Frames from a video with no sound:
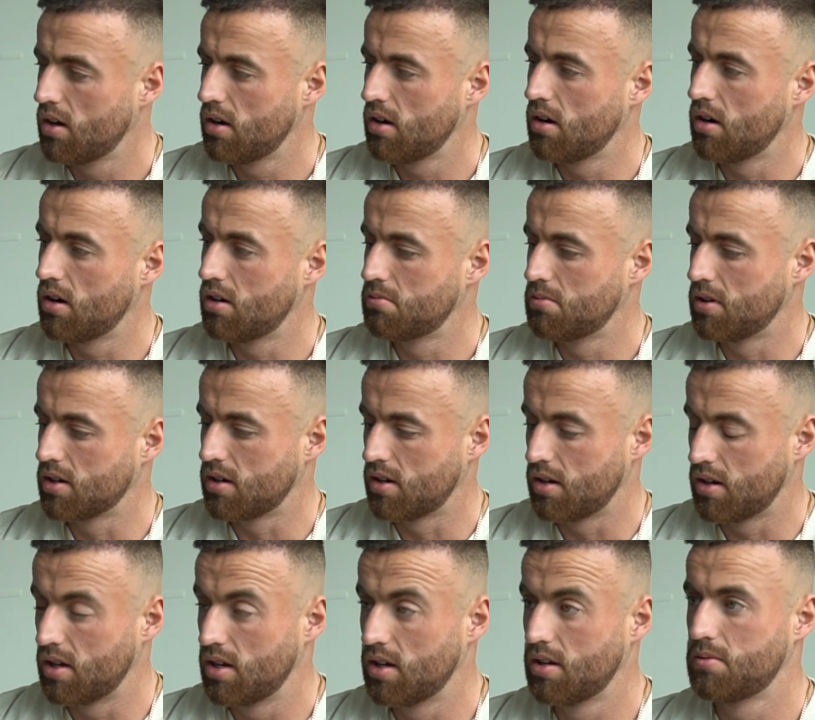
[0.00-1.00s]
oh my
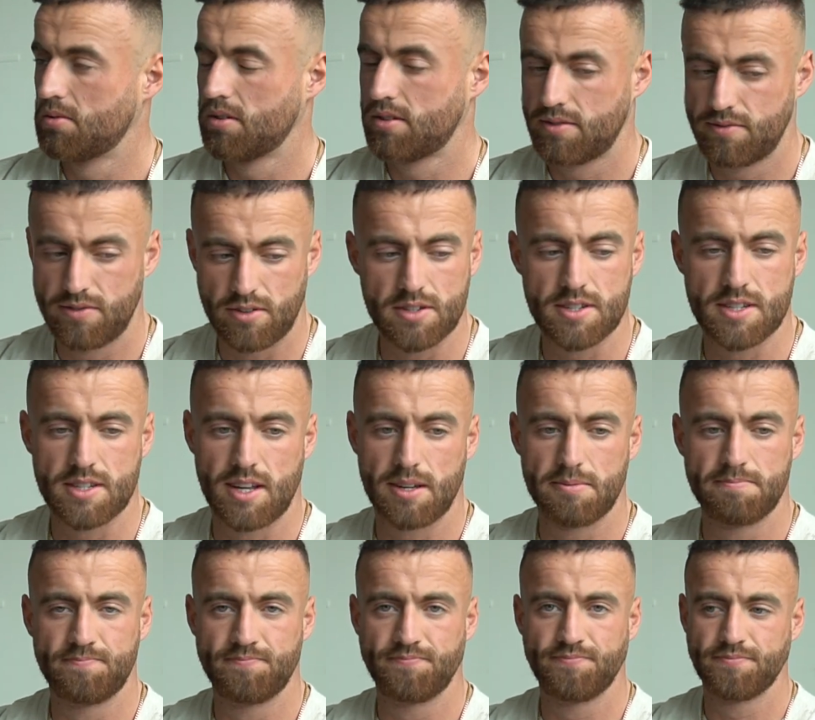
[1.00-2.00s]
god, what the fuck's his
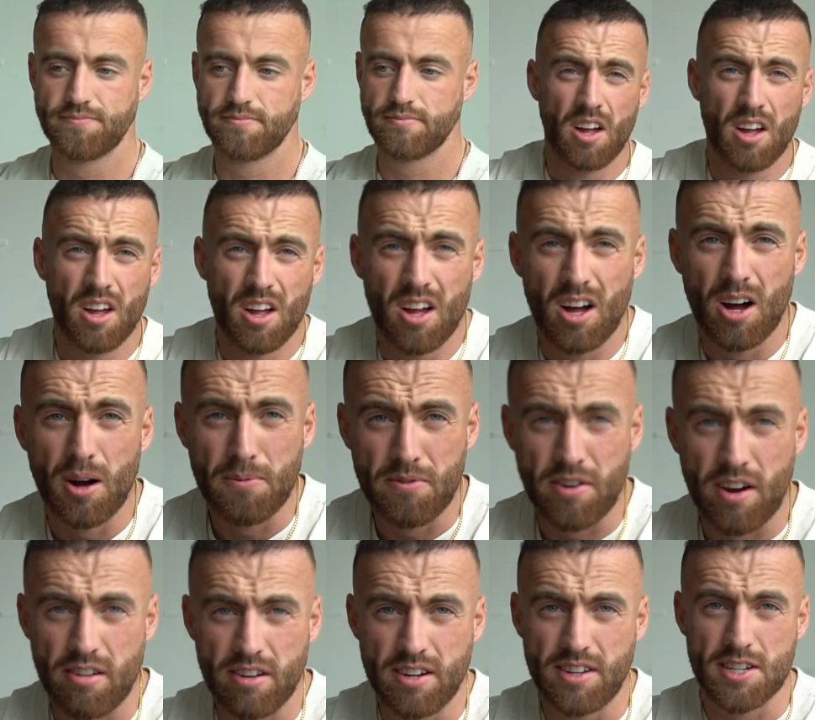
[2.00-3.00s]
name? I'm
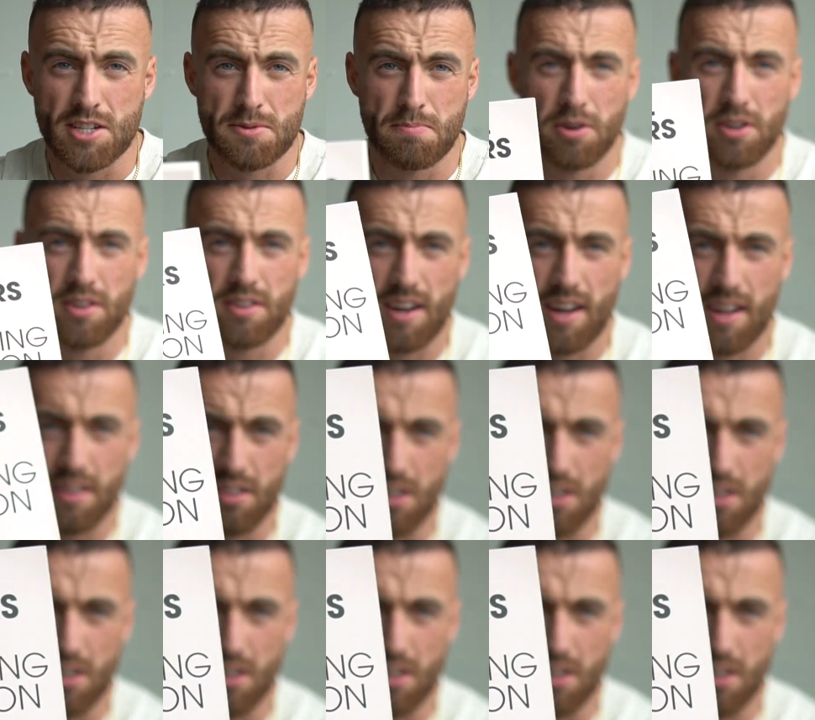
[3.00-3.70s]
very disappointed I had to